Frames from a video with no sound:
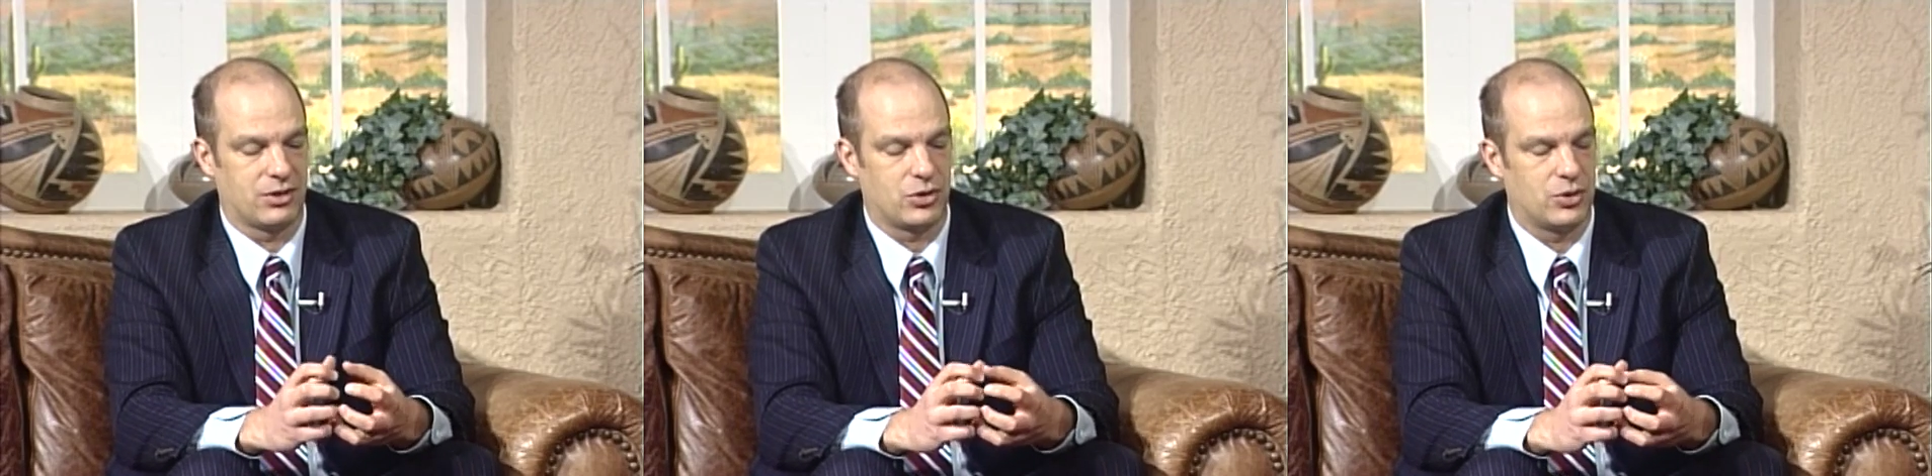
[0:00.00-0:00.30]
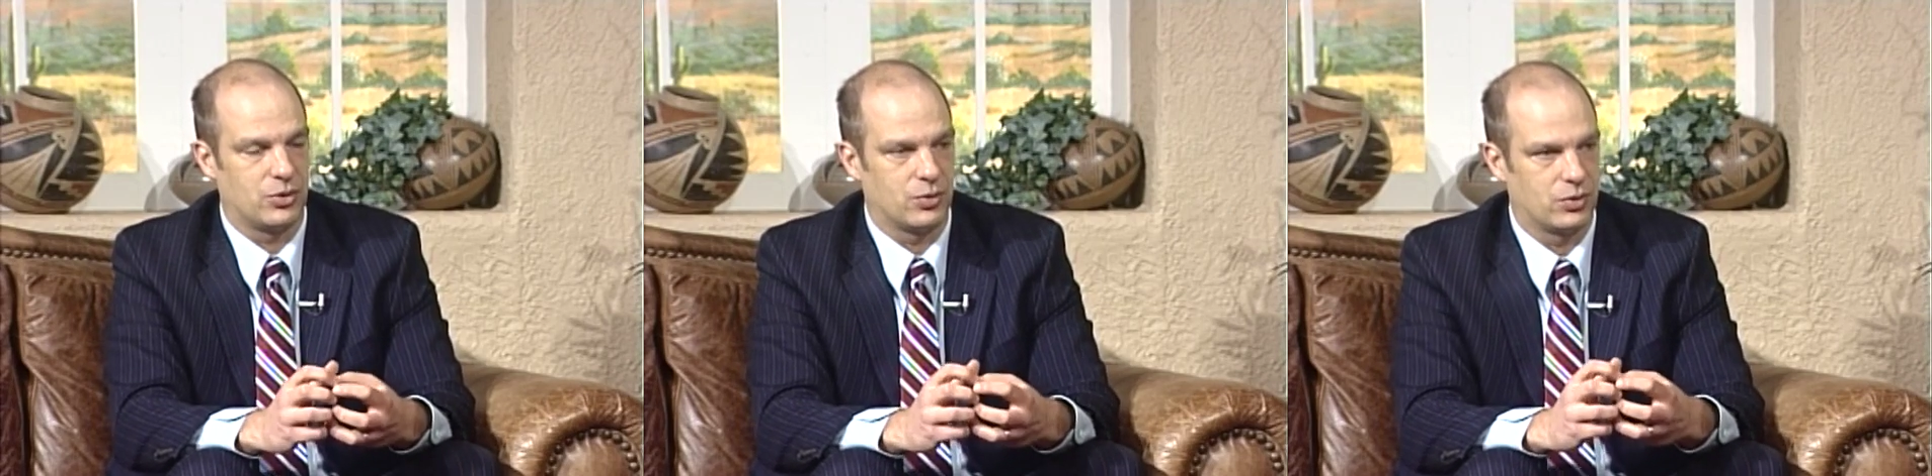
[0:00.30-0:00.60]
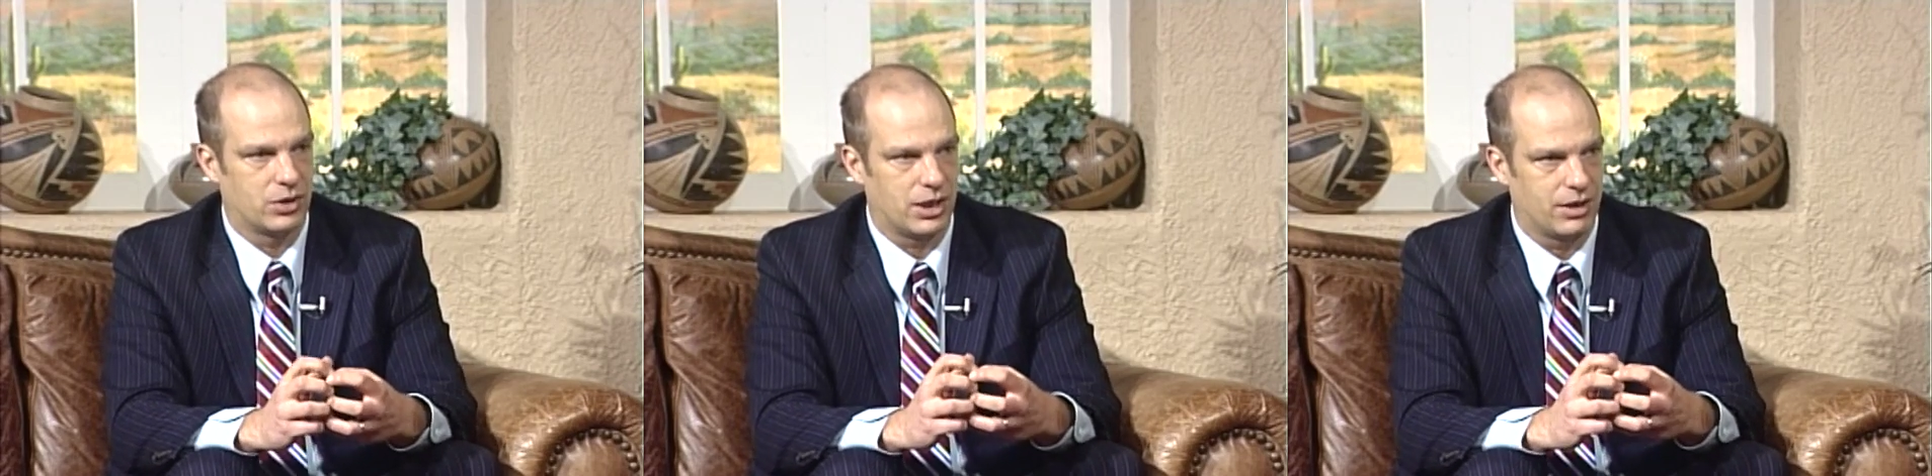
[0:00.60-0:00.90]
to
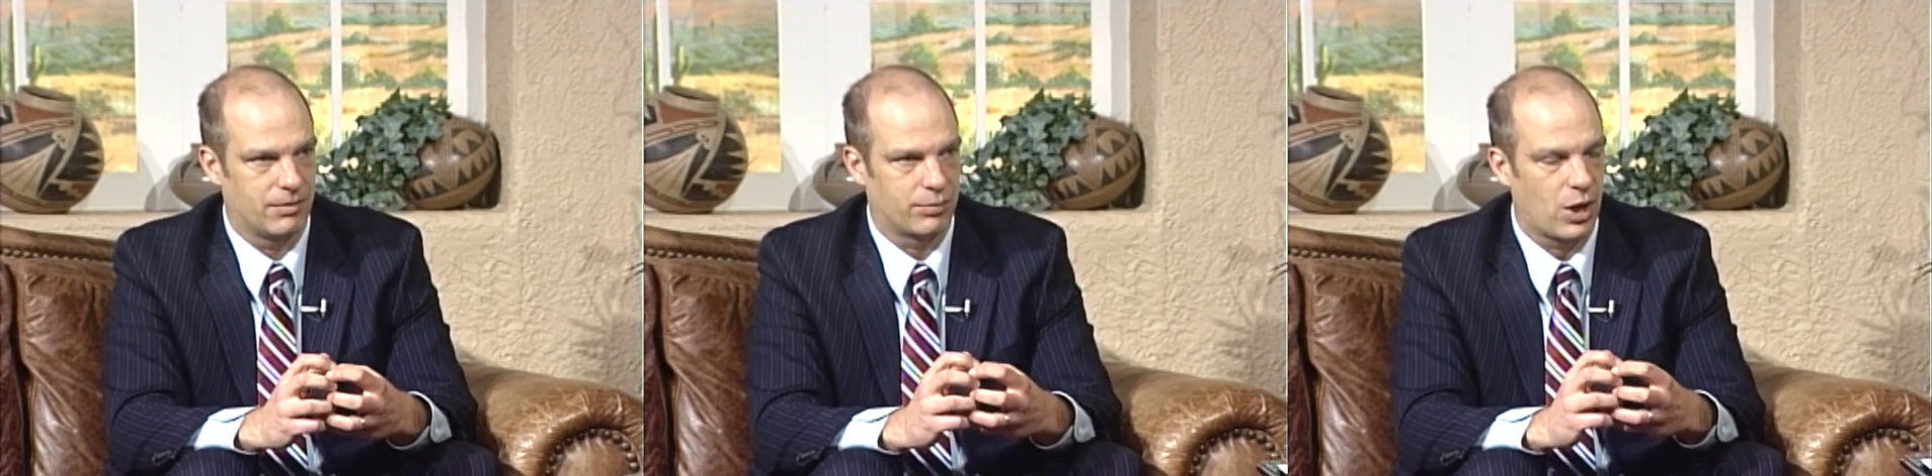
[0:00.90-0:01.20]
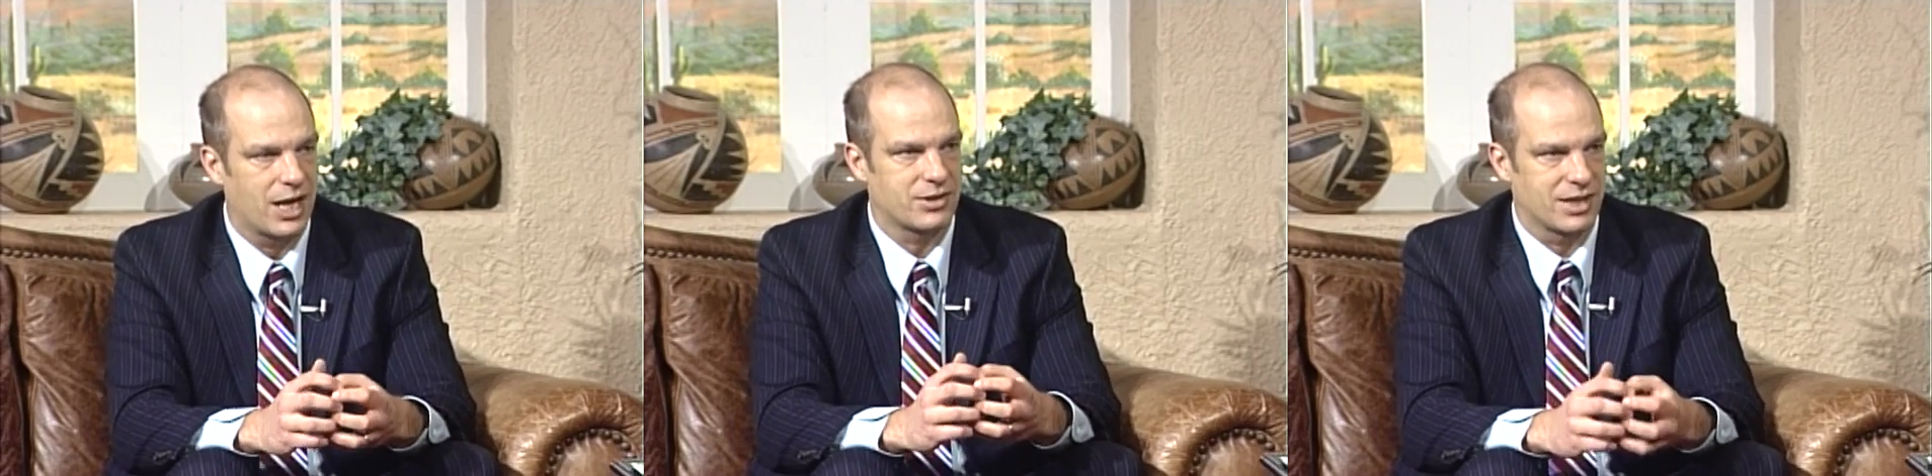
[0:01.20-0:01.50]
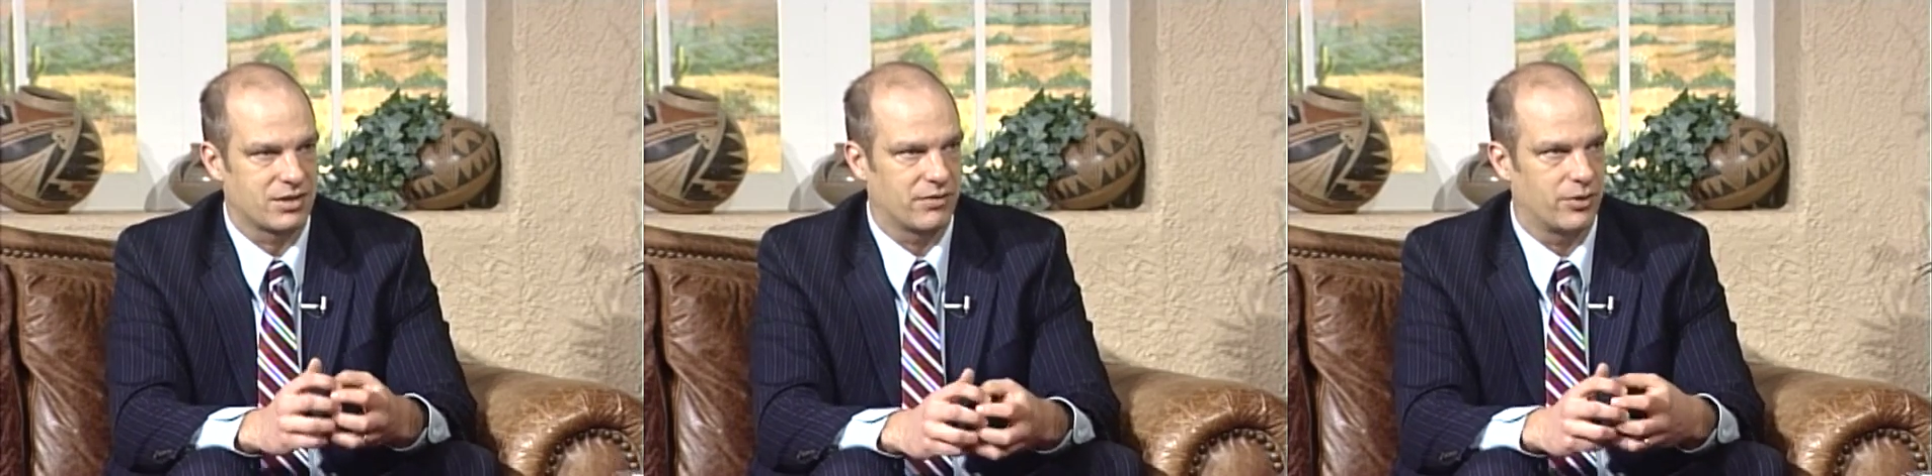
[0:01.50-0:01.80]

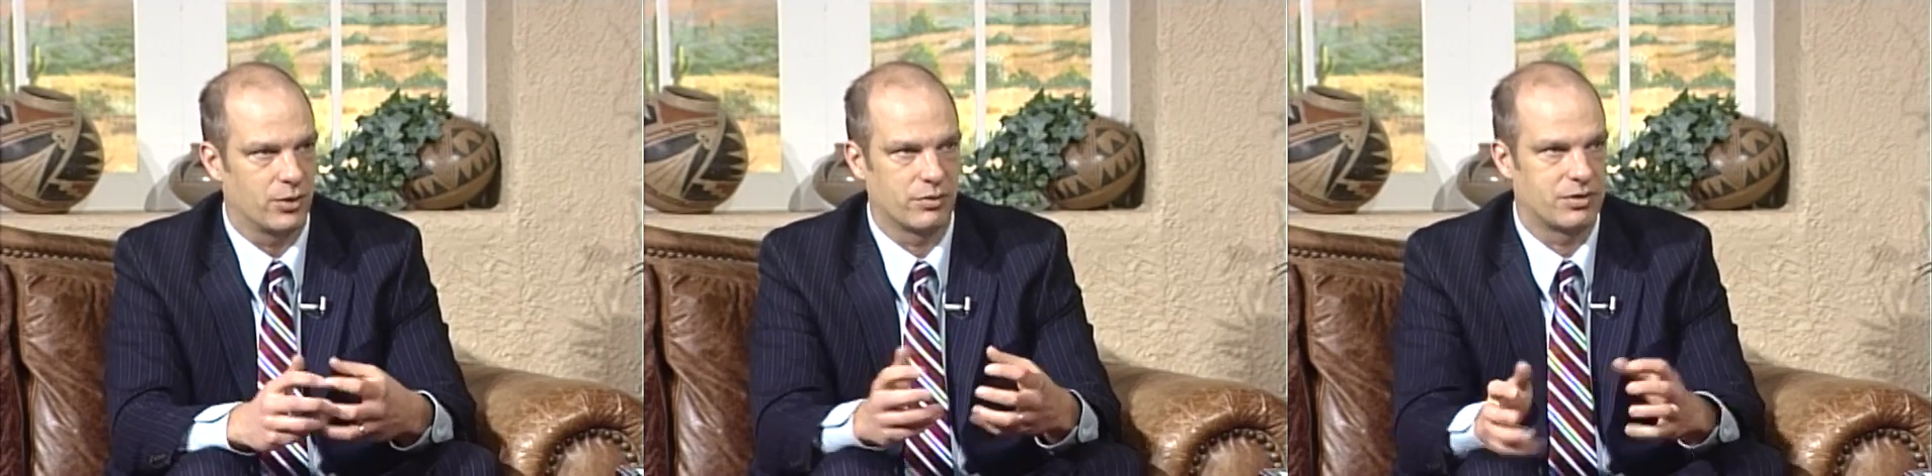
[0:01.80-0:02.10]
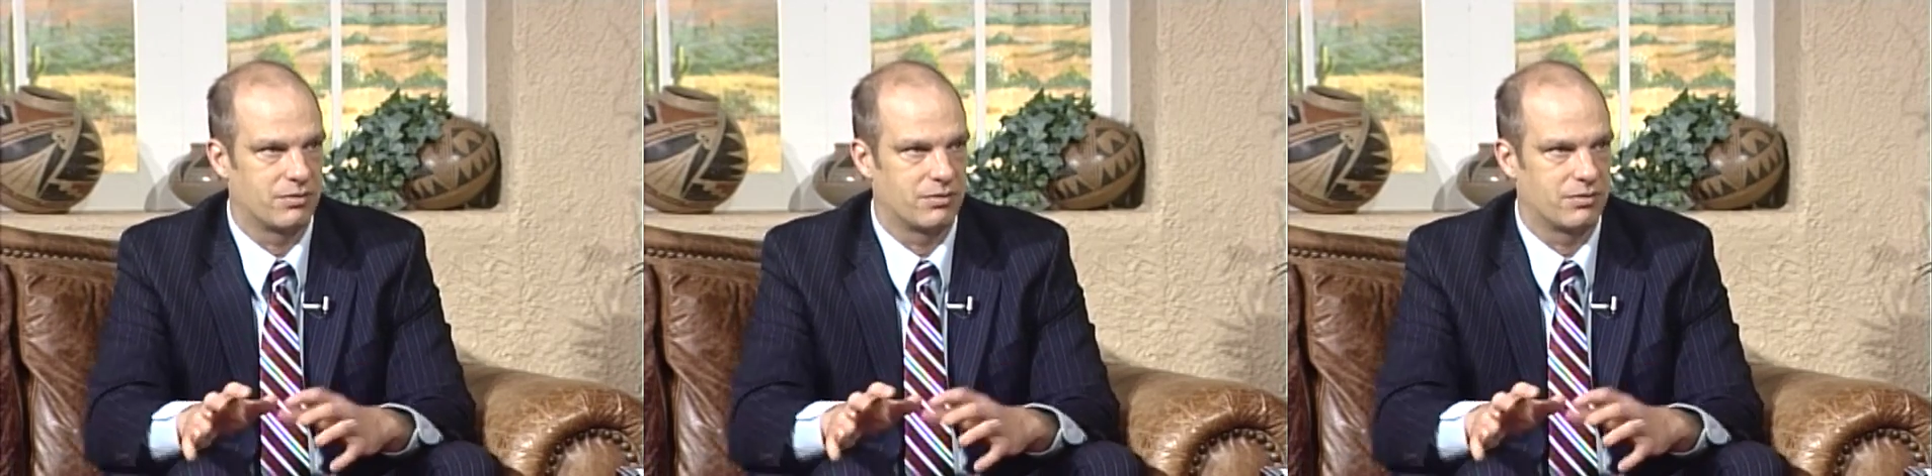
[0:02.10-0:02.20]
process the fuel,